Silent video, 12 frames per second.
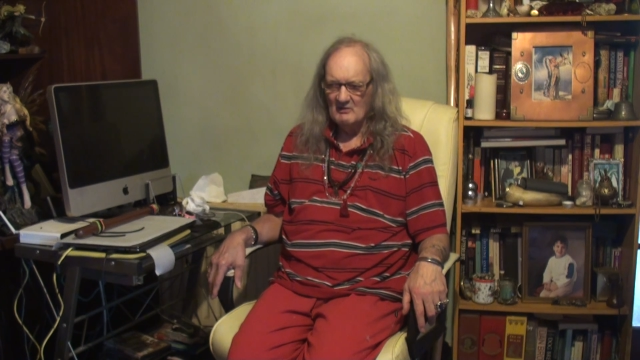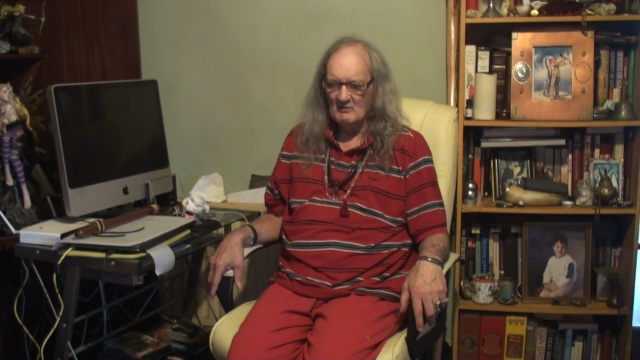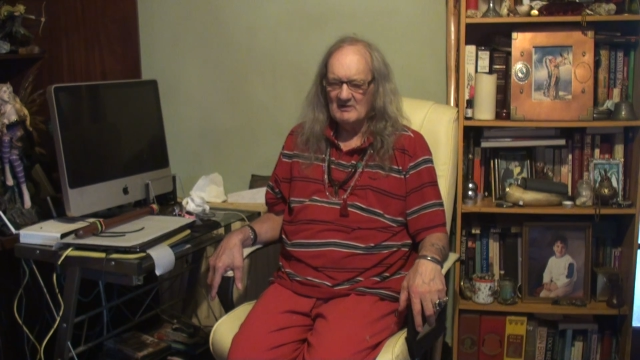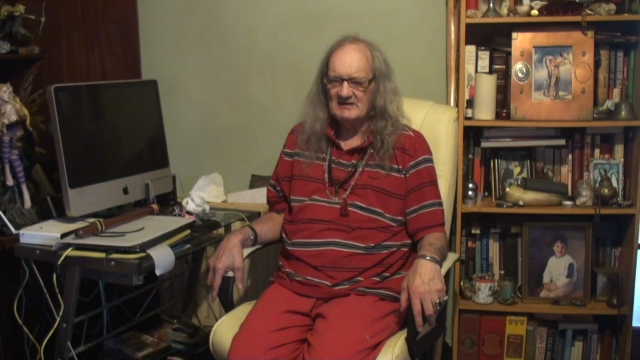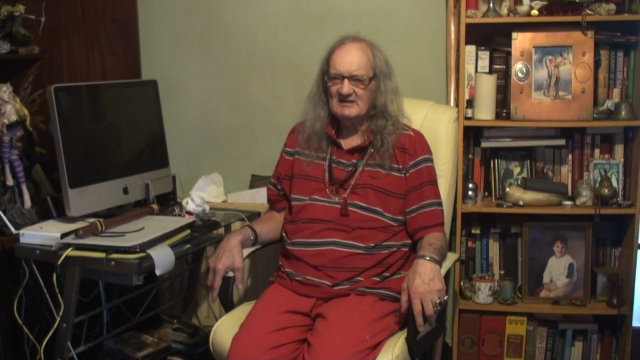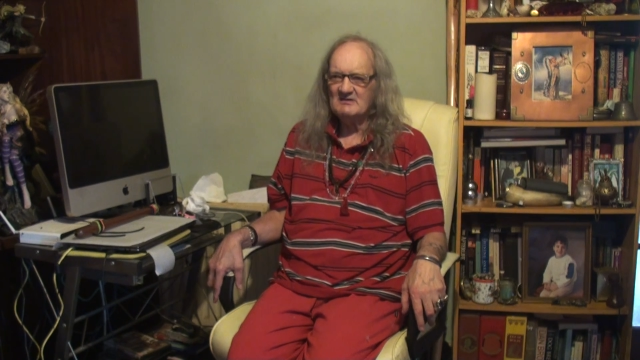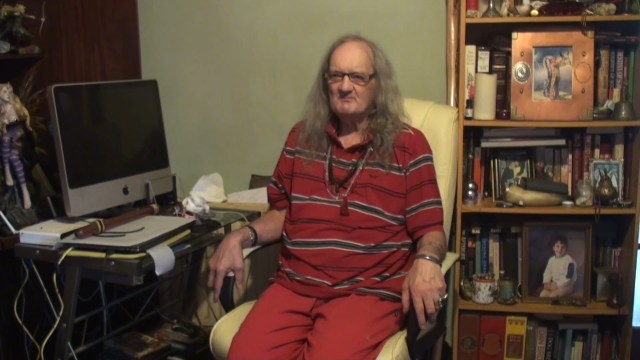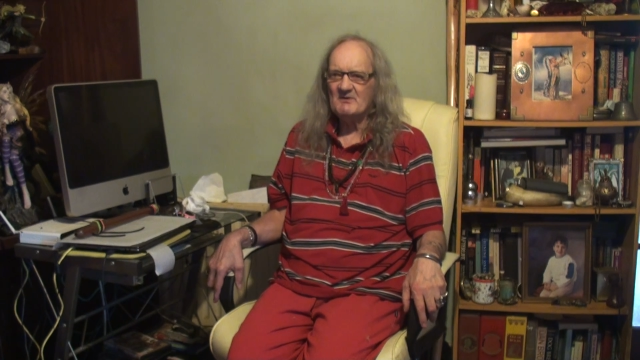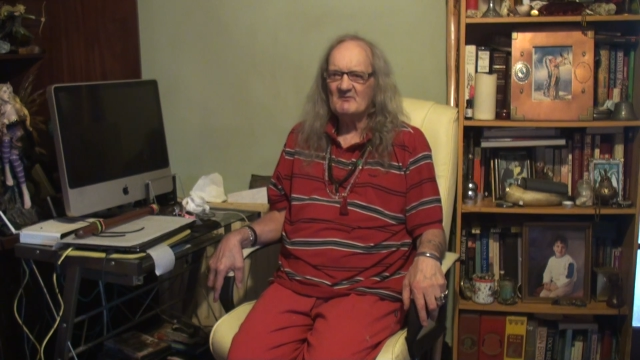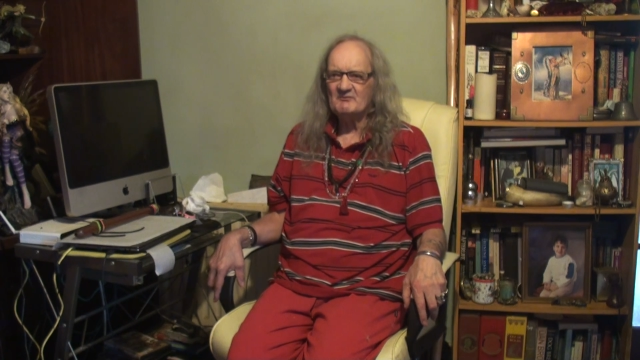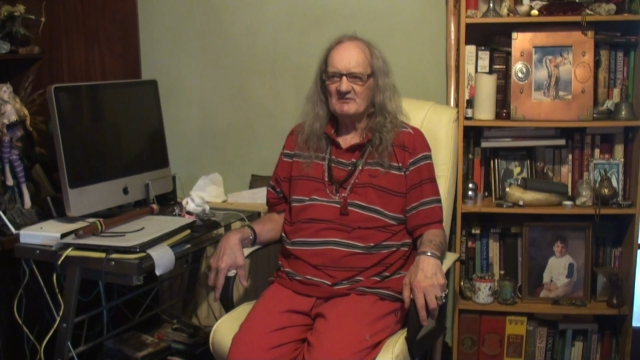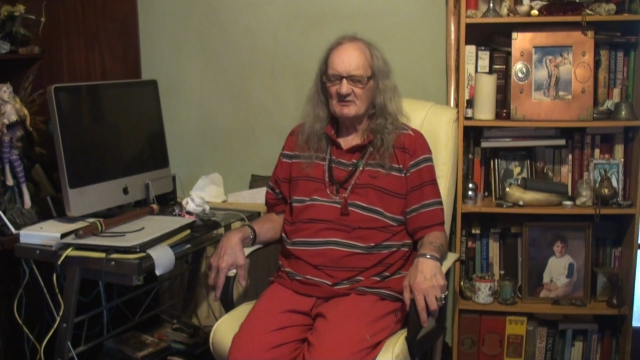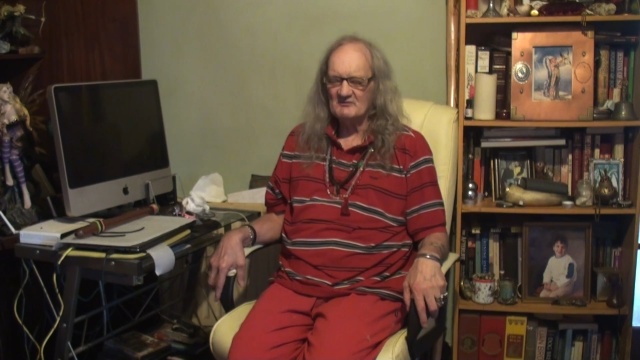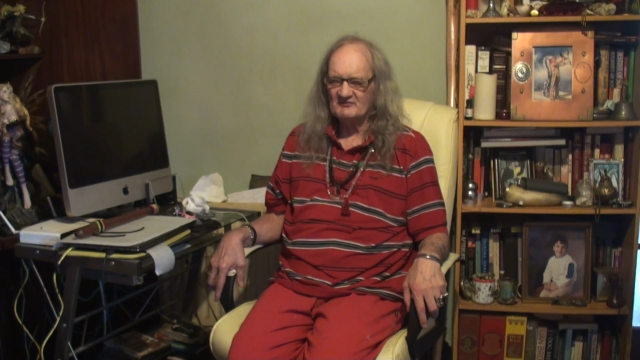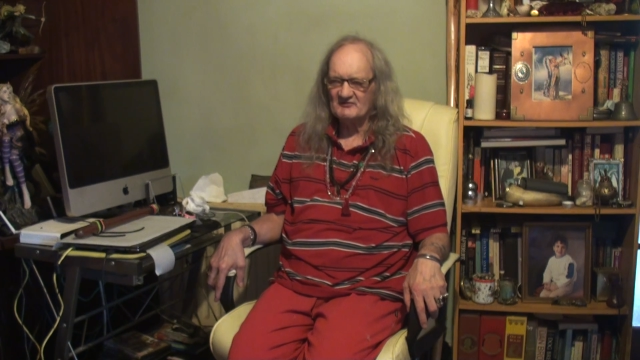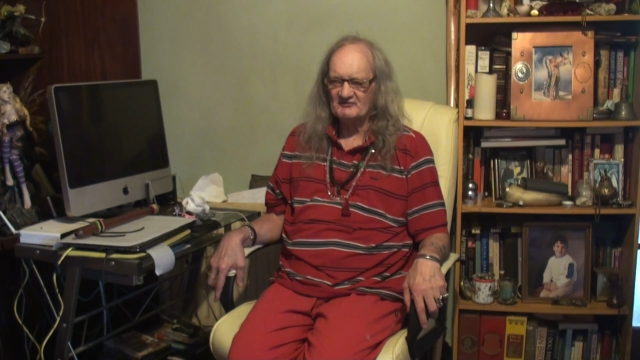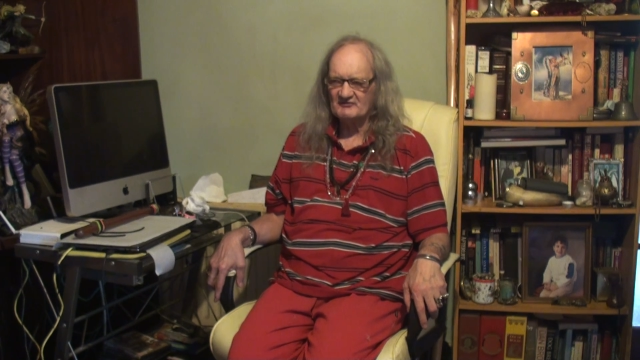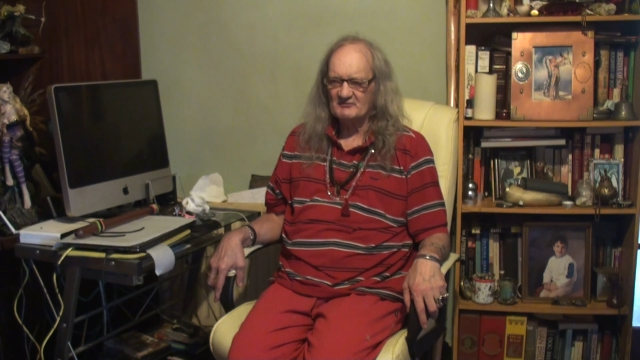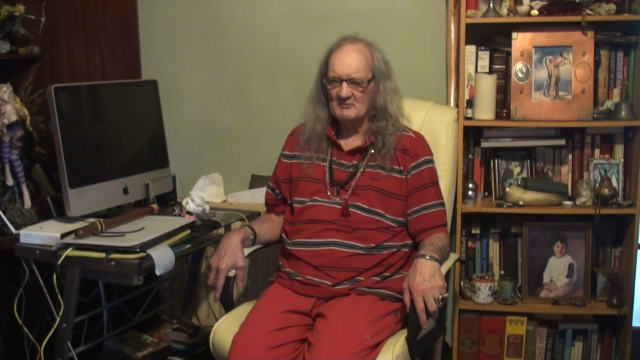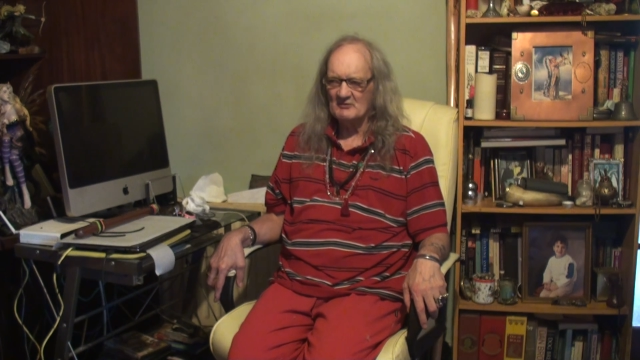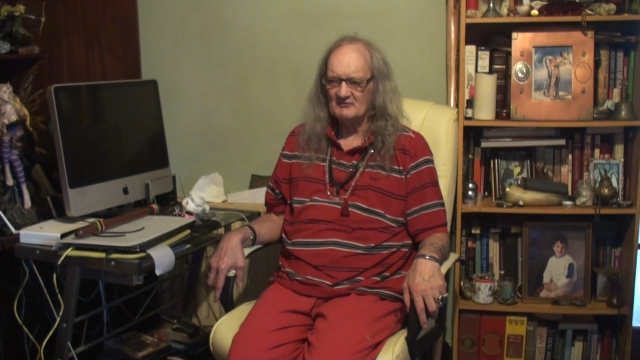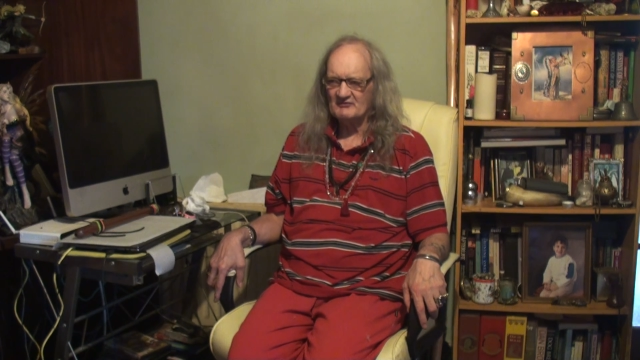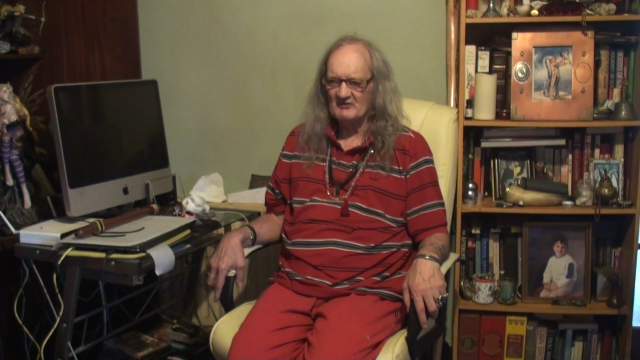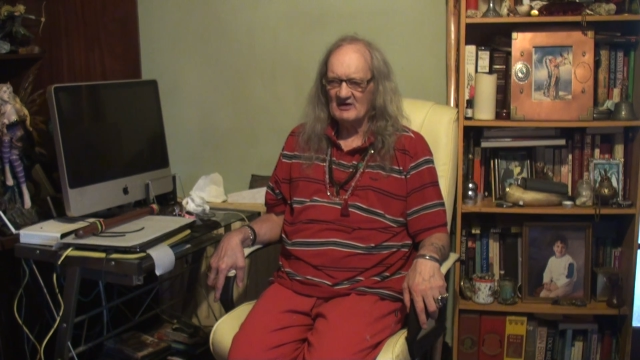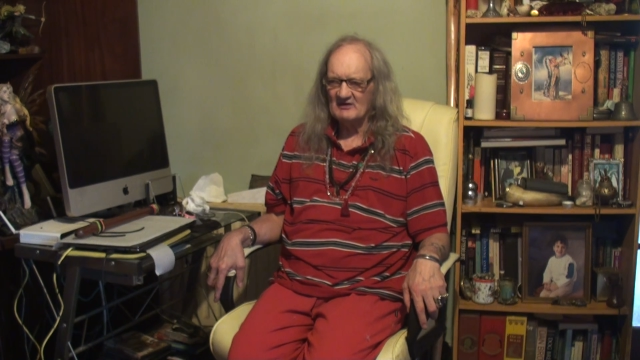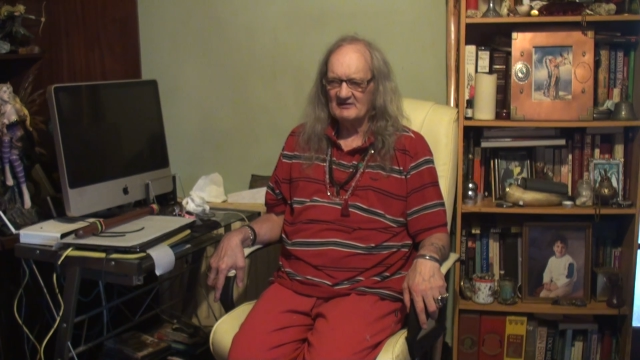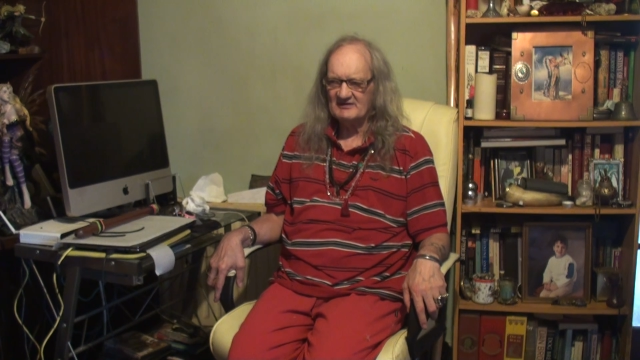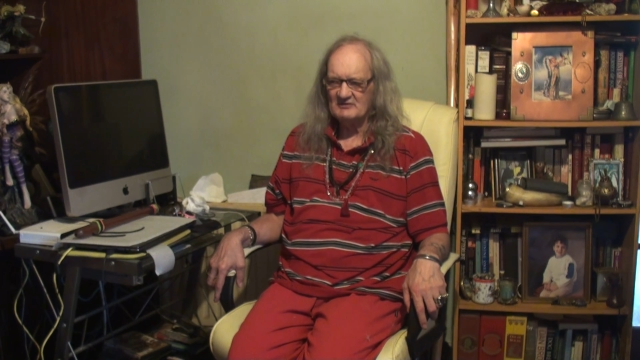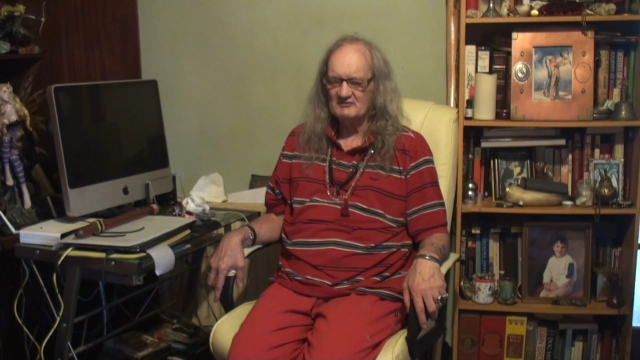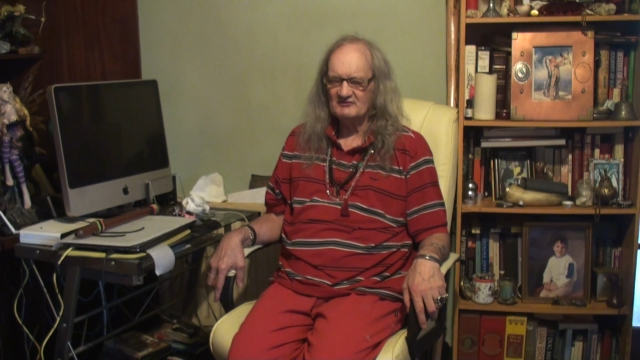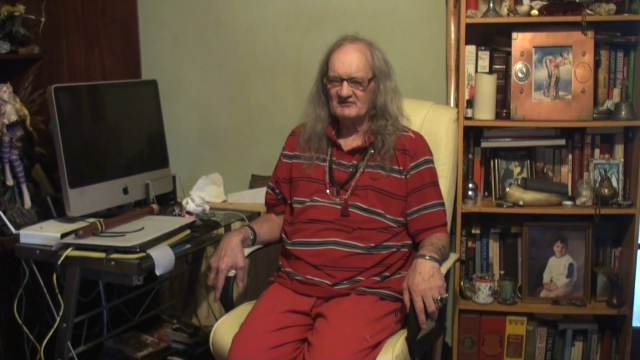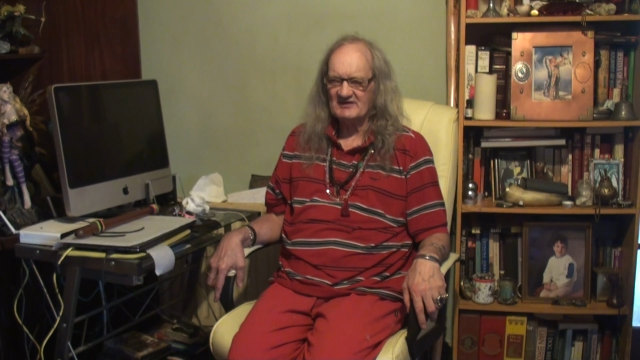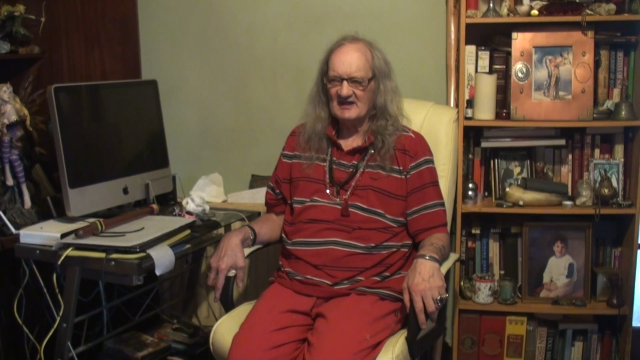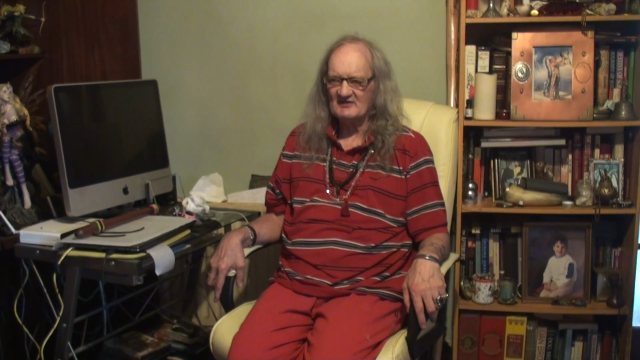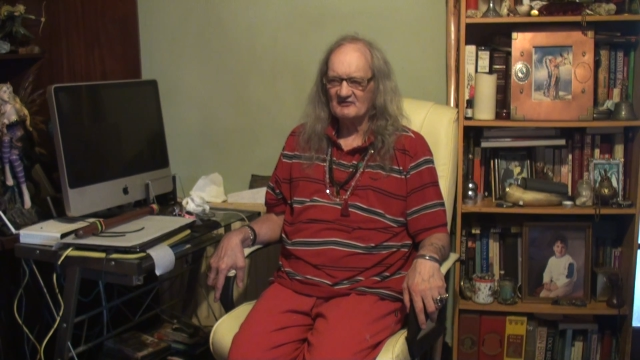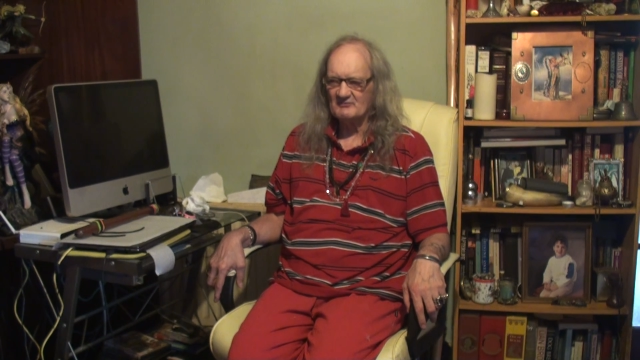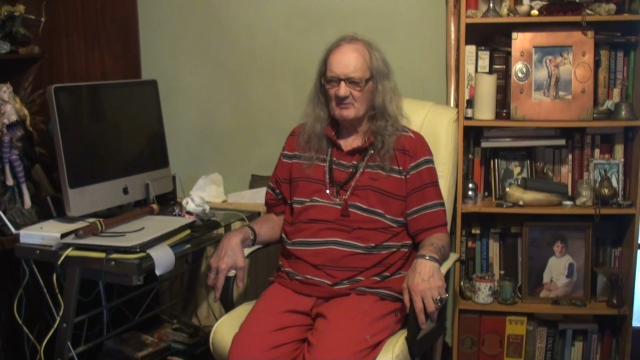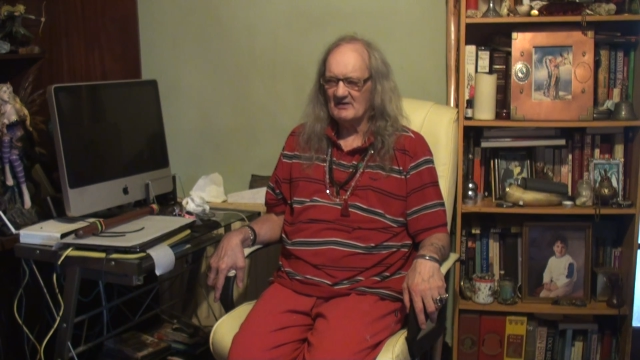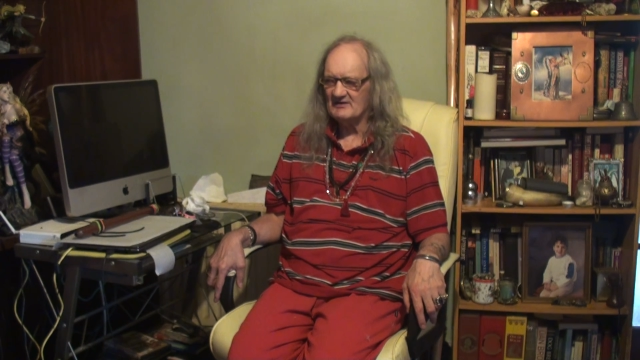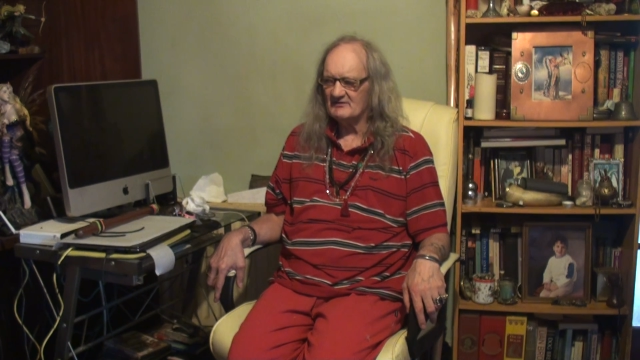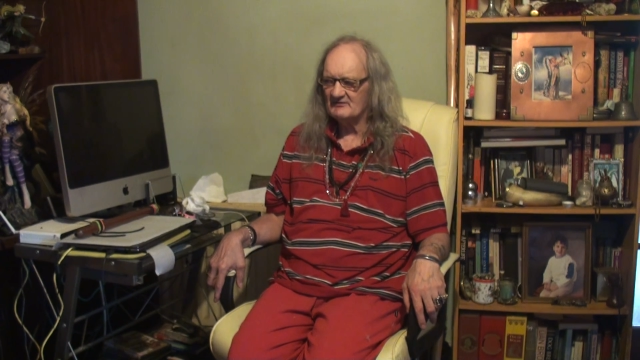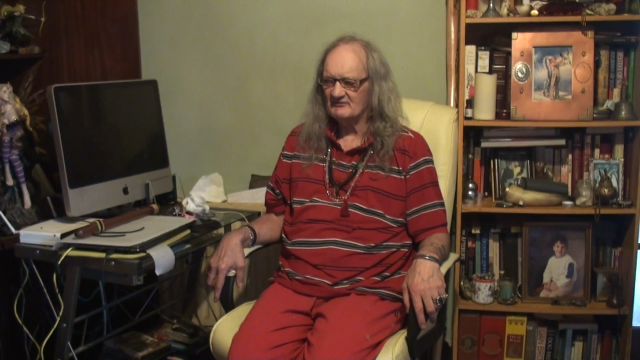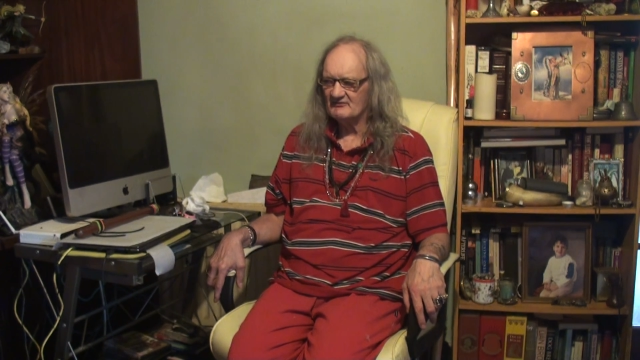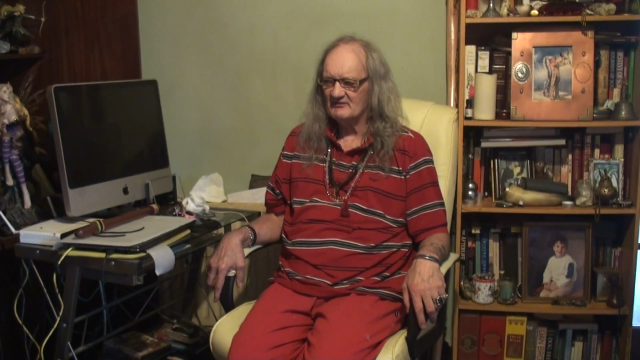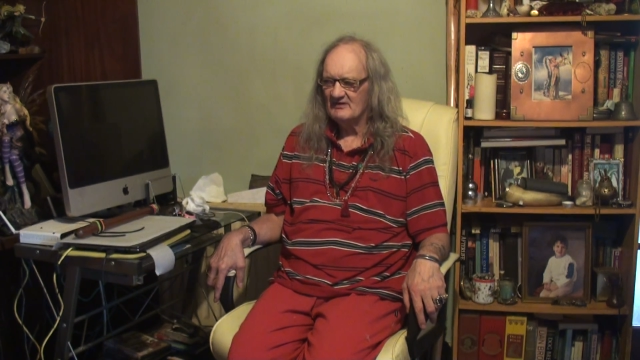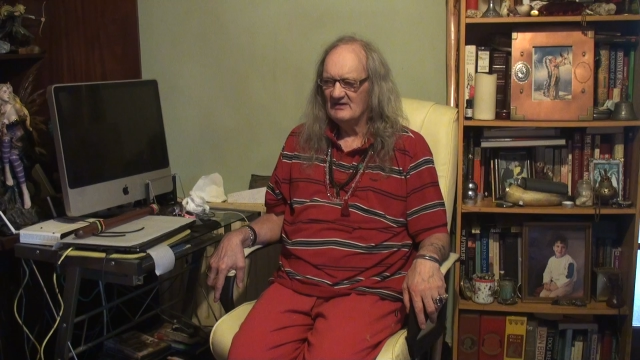When little Buffalo was a small child, he used to catch spiders